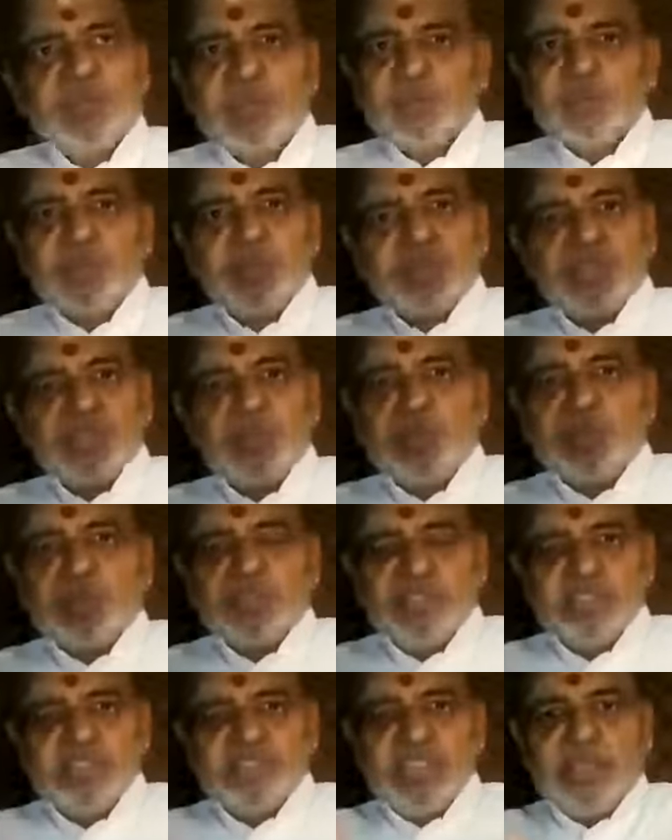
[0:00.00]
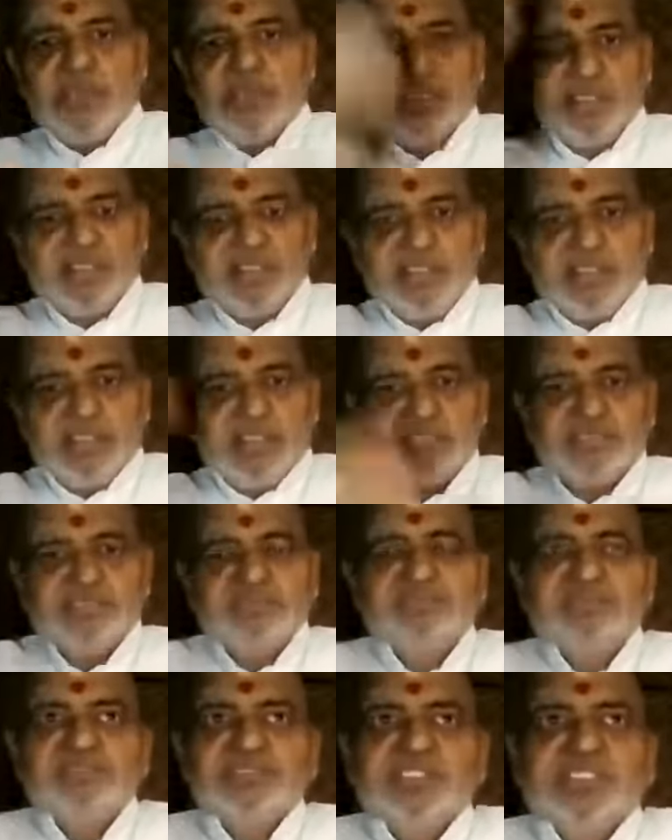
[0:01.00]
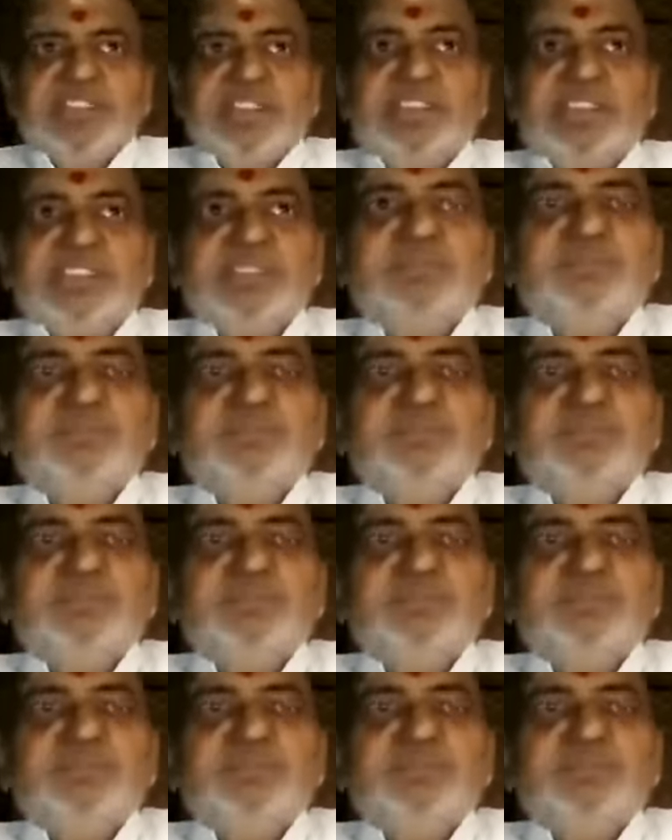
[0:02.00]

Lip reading: also has got the same mantra with that.